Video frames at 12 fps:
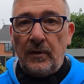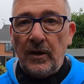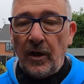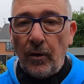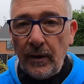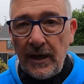
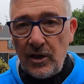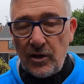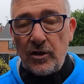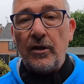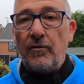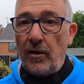You know,
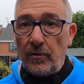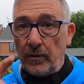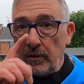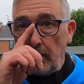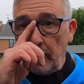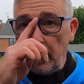each to their own.
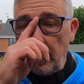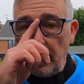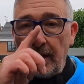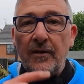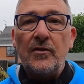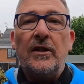
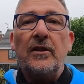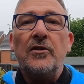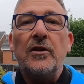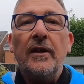And like I said,